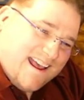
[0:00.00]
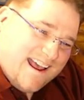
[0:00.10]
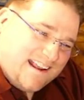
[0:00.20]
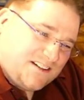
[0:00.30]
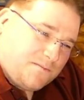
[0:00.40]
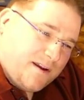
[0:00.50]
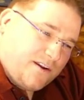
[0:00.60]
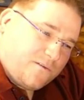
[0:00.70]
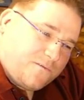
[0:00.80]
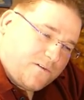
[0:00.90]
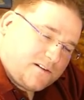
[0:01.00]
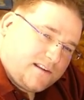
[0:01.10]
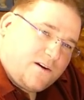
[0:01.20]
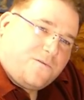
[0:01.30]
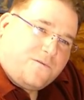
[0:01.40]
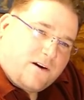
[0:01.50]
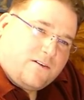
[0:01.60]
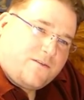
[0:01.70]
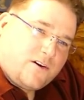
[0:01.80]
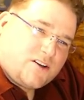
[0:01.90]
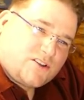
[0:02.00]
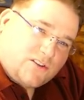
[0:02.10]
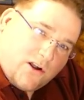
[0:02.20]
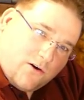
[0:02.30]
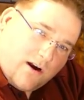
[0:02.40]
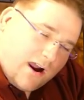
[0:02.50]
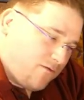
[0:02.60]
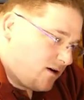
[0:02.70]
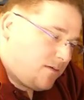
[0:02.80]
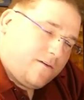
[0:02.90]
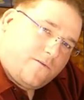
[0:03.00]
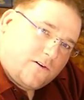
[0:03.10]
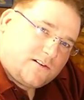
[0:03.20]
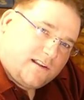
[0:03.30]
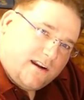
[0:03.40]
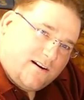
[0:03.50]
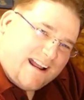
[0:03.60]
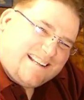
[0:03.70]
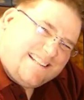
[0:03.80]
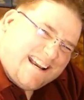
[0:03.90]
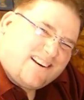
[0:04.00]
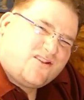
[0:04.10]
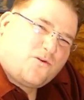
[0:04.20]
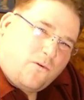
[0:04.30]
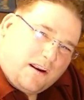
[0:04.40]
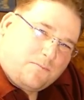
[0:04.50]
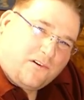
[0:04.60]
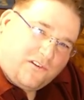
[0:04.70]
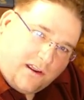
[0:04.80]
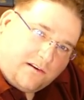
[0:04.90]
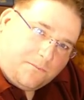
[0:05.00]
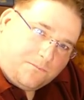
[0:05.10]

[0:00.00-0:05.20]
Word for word: and to make your first layer very, very slow. I run my first layer at 10 or 20%.